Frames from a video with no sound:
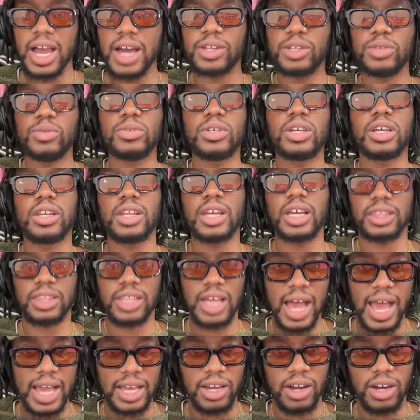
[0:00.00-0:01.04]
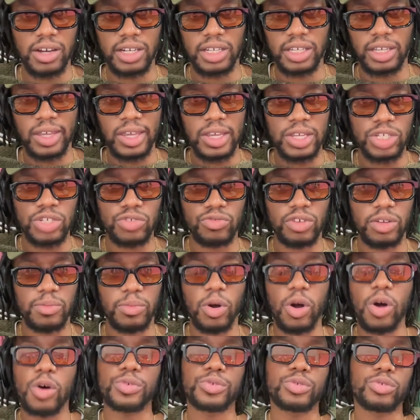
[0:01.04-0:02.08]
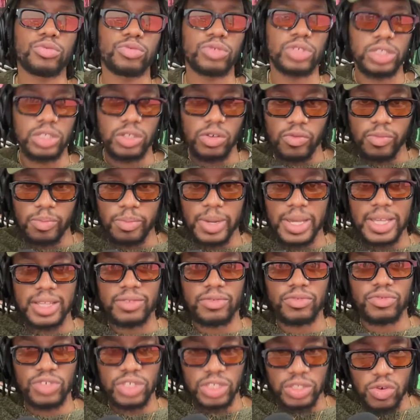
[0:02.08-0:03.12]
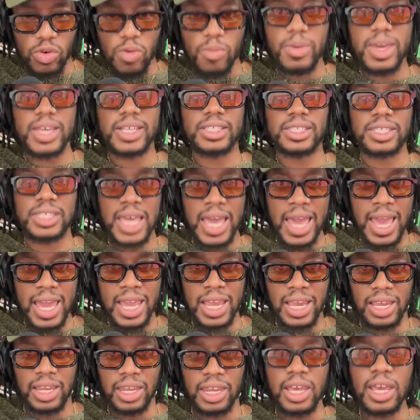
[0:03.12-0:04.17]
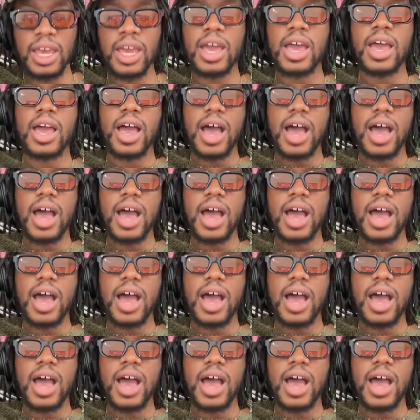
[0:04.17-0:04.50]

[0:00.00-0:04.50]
How do you connect the iconic history, but also still maintain